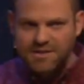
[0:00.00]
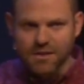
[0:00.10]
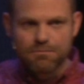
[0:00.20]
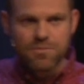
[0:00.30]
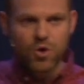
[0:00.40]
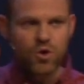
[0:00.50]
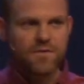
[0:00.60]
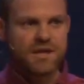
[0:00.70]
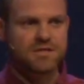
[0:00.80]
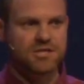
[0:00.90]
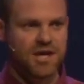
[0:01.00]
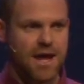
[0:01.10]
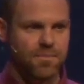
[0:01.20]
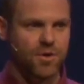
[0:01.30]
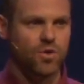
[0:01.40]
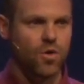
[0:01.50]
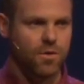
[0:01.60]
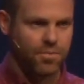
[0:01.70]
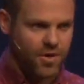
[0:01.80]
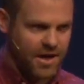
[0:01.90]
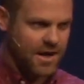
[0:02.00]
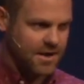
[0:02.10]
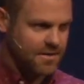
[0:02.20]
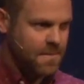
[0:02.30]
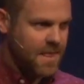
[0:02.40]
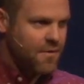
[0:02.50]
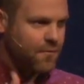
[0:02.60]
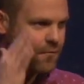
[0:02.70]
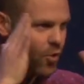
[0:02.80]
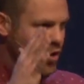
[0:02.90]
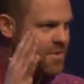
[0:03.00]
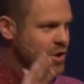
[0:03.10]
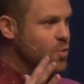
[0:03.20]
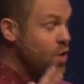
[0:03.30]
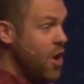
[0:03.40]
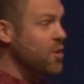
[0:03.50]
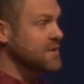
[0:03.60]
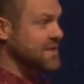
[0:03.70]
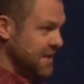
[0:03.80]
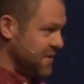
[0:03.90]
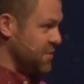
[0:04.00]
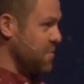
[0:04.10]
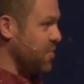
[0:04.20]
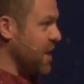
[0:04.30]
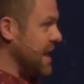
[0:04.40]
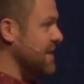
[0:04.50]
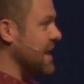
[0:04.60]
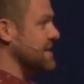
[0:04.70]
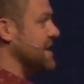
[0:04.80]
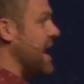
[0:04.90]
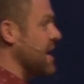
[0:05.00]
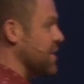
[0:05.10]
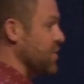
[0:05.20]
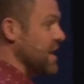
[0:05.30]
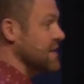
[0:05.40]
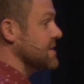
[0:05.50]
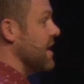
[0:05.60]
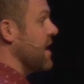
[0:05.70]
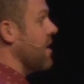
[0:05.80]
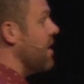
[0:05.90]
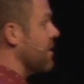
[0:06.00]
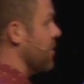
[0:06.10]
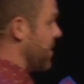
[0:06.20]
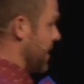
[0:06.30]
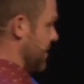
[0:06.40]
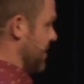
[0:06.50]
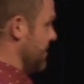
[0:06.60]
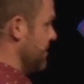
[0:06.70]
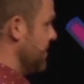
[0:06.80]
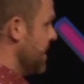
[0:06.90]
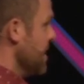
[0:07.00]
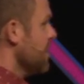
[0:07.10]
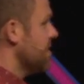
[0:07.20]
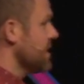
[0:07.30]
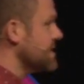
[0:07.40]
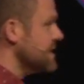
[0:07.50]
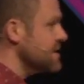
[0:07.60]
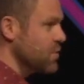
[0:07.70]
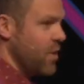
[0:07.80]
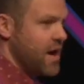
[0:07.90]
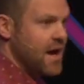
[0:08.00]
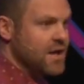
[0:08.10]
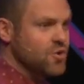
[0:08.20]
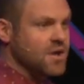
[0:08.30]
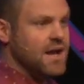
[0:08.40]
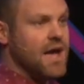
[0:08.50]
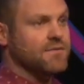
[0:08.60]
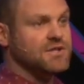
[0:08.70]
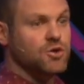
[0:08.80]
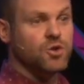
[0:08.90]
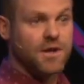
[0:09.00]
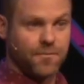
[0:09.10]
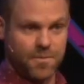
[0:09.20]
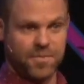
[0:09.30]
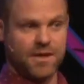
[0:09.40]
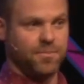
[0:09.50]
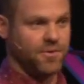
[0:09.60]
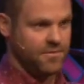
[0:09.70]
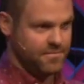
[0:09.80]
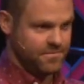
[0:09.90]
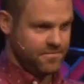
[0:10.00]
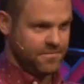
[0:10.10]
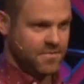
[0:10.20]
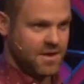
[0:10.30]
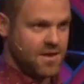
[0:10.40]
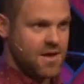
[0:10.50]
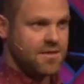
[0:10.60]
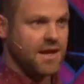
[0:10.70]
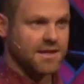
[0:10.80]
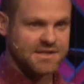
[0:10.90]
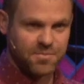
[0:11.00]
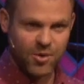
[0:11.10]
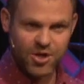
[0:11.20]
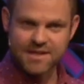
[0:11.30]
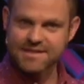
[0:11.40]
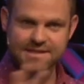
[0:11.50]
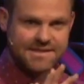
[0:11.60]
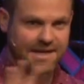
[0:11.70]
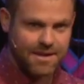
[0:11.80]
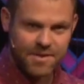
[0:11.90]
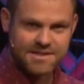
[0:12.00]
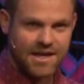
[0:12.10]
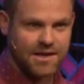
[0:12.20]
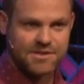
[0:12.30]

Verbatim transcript: to move and shape your brain, forming roads in your brain that take you. It's like autopilot. This is why you can have two different people that experience the same exact